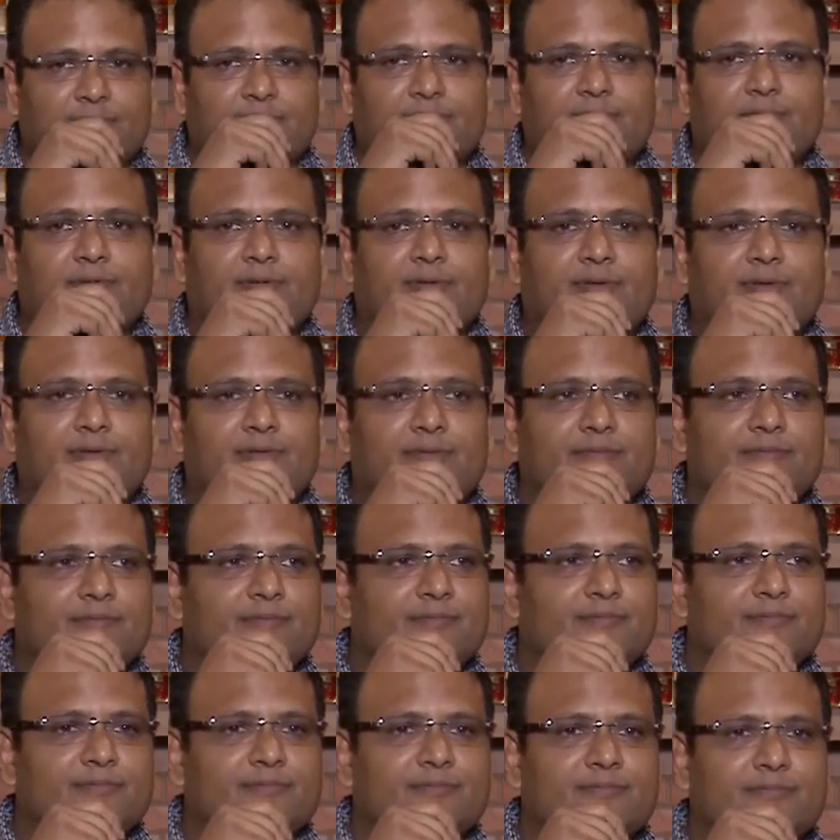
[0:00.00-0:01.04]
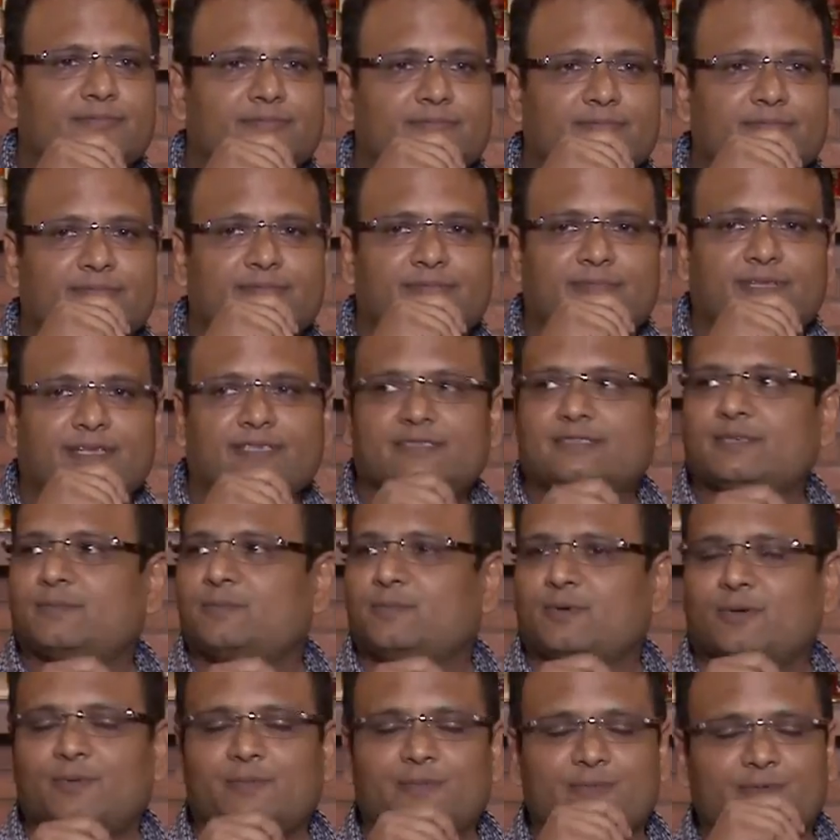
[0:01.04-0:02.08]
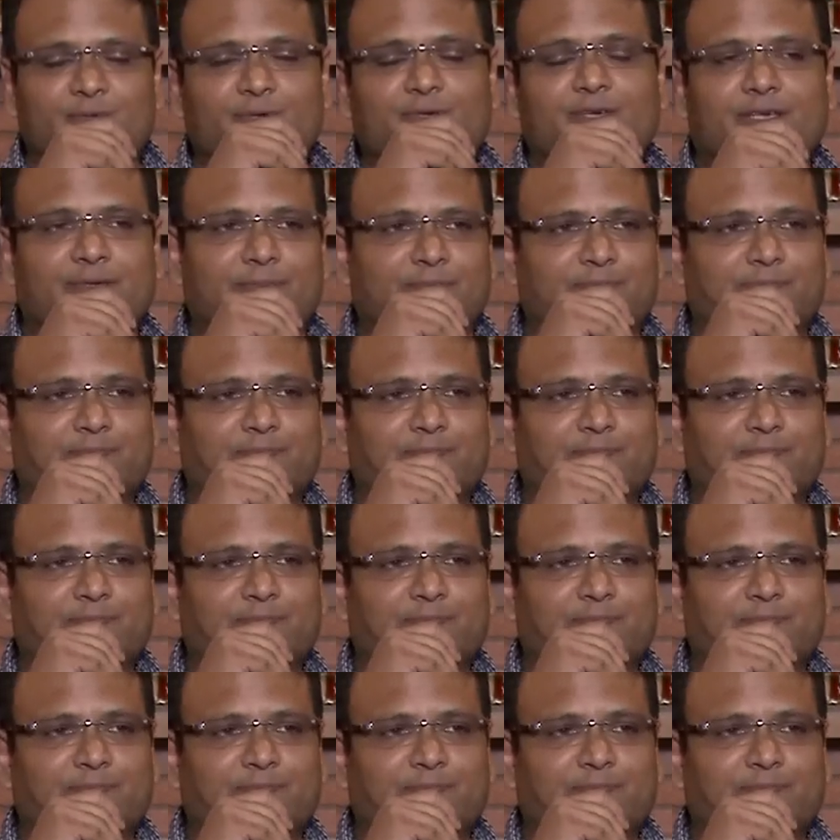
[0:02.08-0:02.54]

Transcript: Okay, that's the problem, okay.